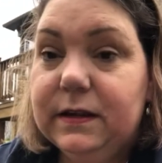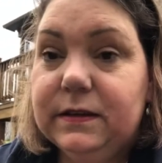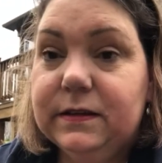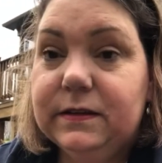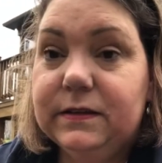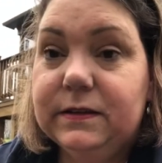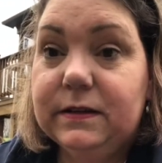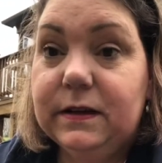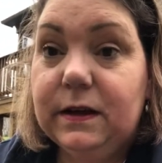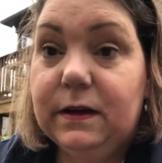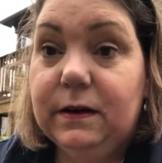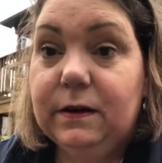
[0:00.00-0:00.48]

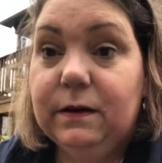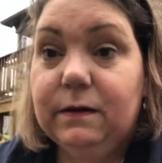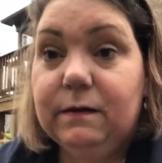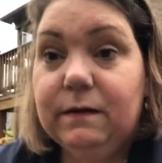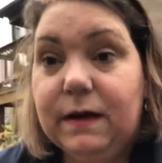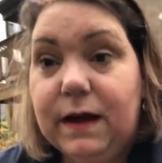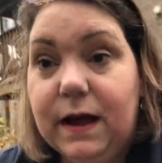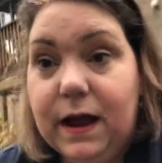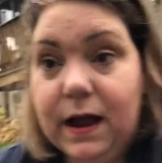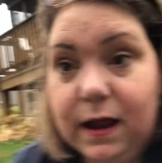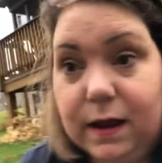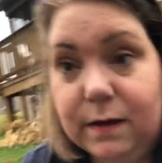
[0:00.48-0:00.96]
So
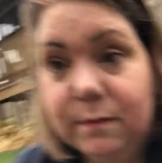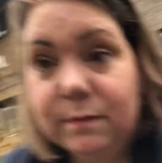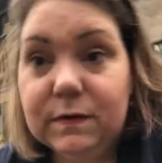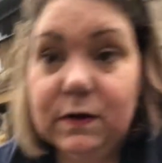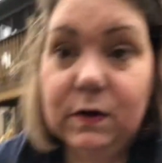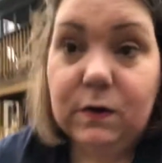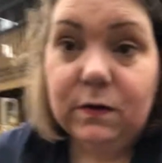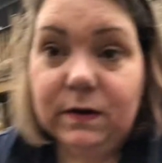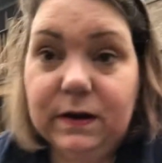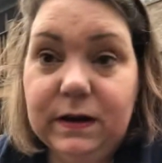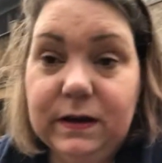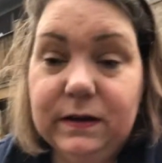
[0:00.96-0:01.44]
I'm
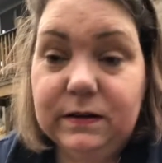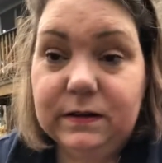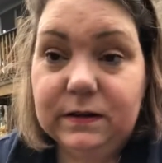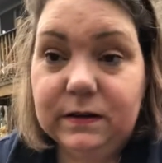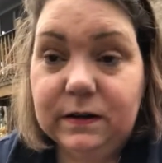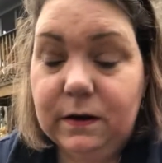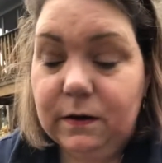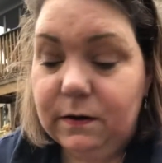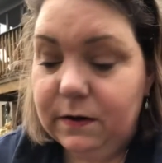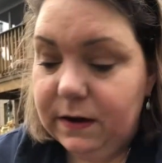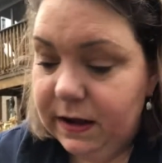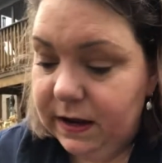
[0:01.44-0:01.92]
going to
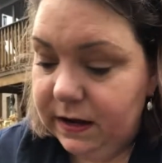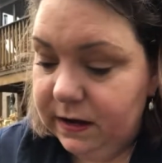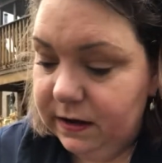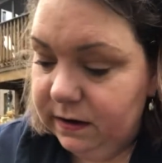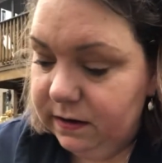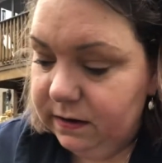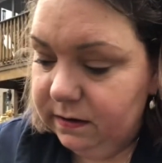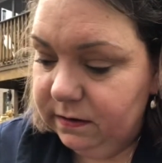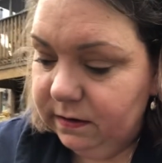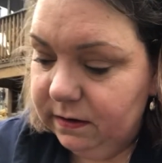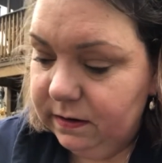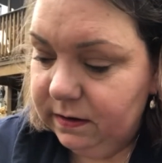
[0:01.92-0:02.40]
go ahead
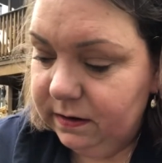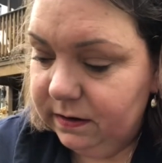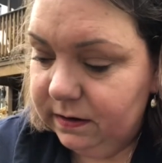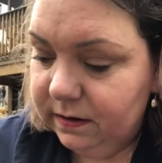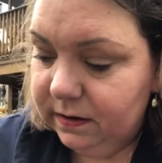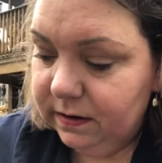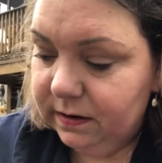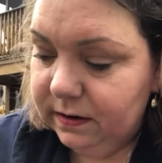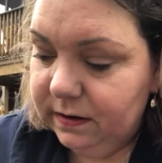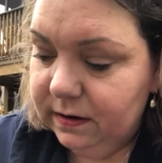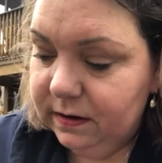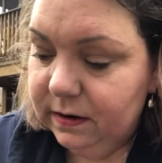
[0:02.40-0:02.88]
and
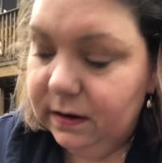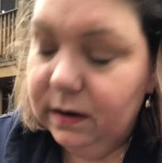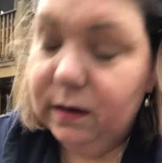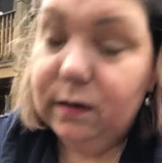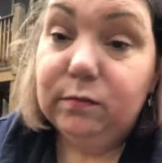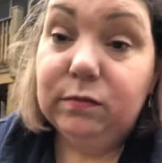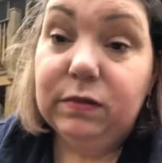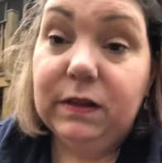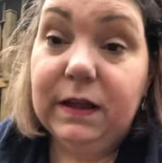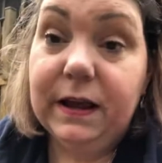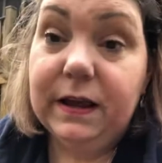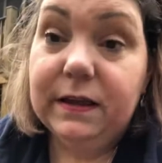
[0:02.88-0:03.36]

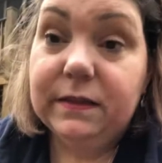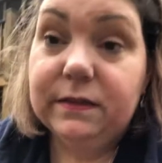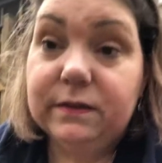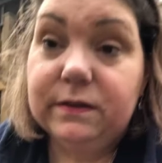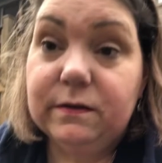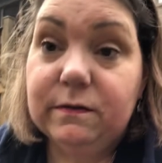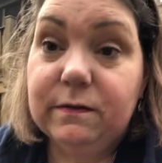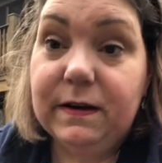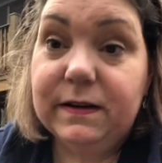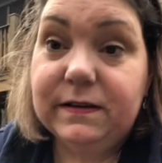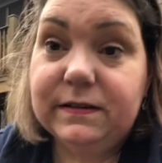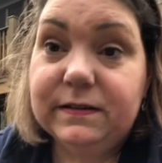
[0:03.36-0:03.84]
plant
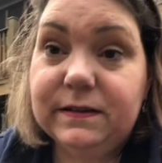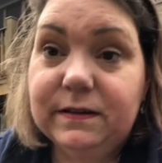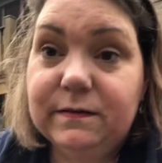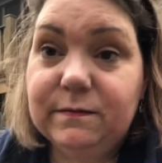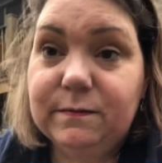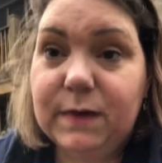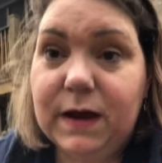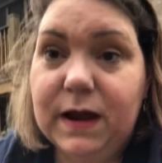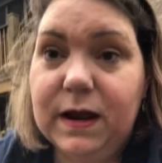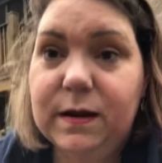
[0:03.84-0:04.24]
the rest of my